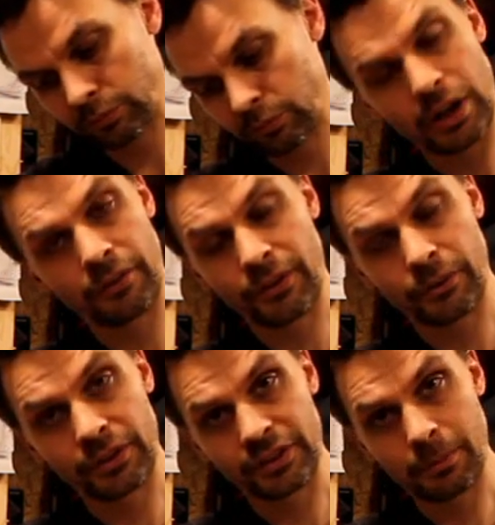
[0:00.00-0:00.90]
where I
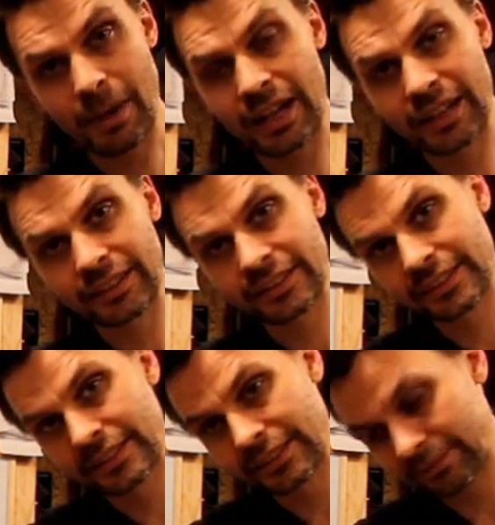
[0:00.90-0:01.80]
found the
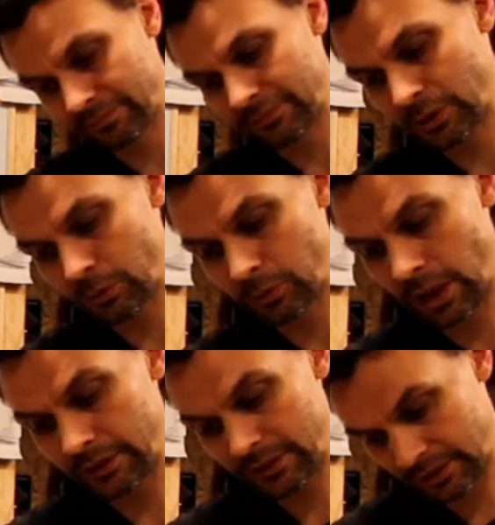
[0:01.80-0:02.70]
schematics
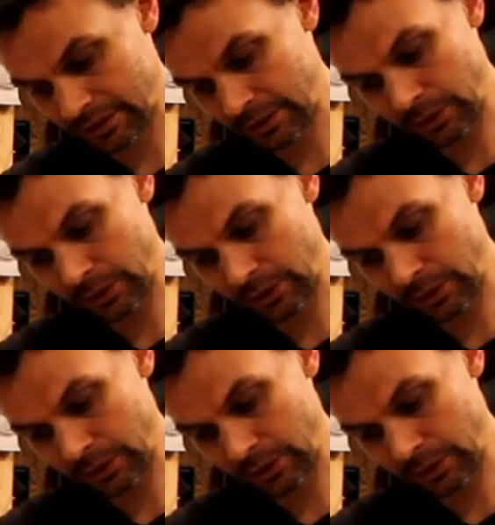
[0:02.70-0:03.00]
what